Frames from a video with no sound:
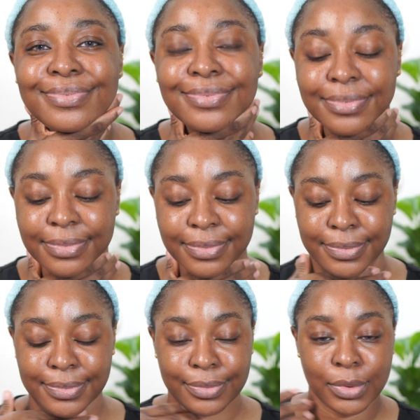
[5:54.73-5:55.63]
blue
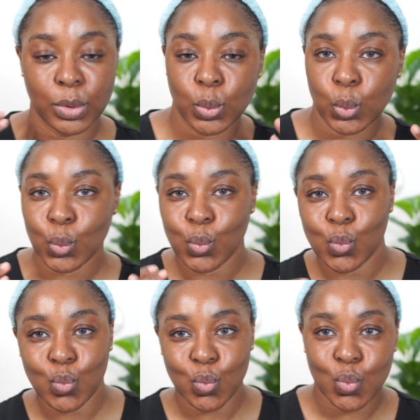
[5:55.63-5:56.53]

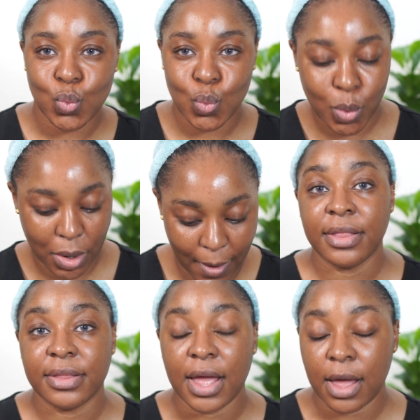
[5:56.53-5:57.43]
moon.
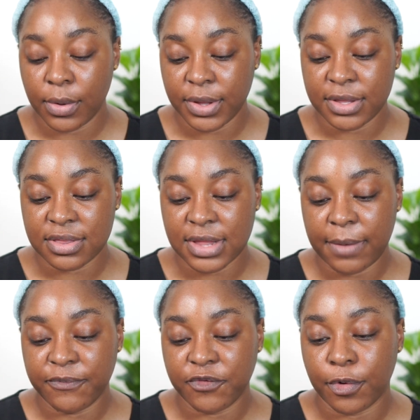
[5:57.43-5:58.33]
Now it's
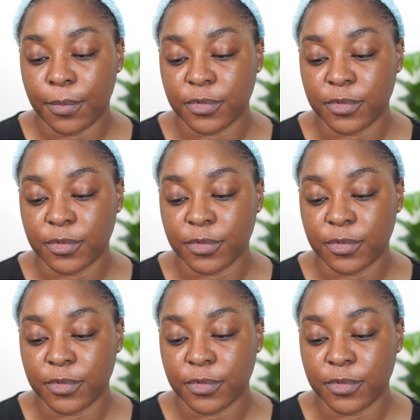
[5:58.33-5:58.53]
time for